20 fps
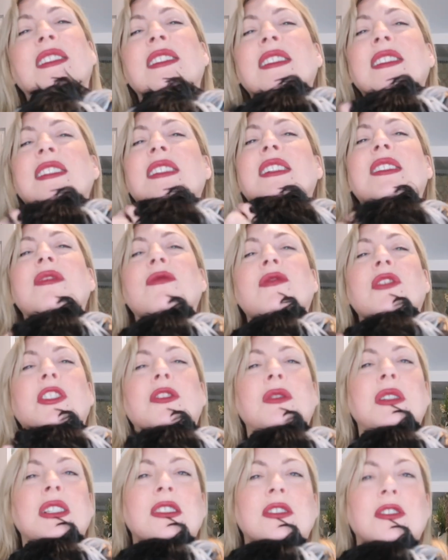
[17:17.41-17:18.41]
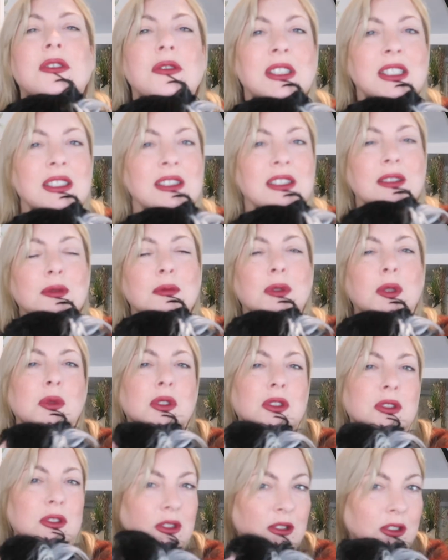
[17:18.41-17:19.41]
I love you, I do. He says,
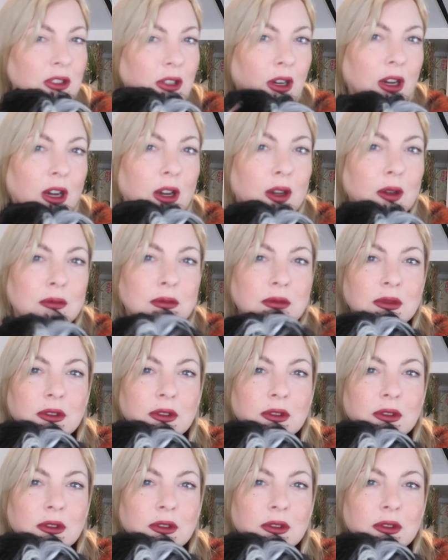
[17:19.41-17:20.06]
Mama, stop.